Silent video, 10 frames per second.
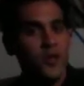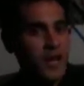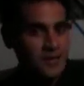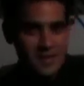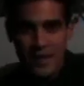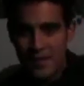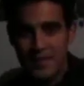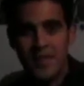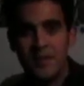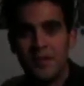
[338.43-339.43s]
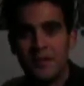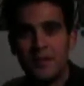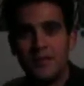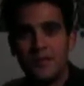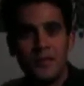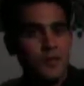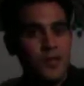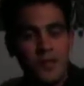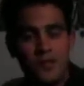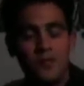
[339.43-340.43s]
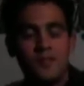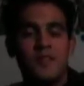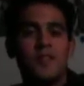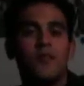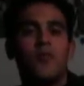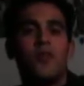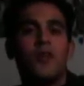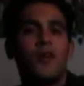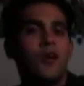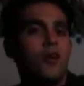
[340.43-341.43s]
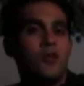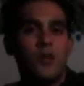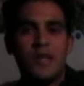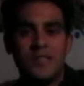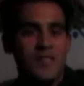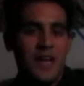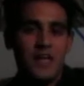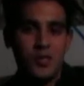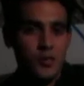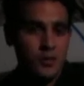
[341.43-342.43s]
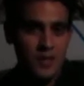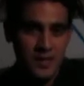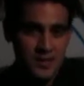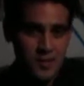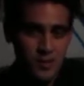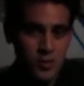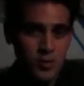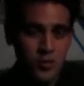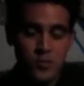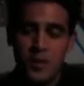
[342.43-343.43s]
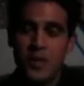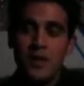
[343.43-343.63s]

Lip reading: You got Damian Lillard doing his thing at the point guard. Great slasher, gets to the hoop.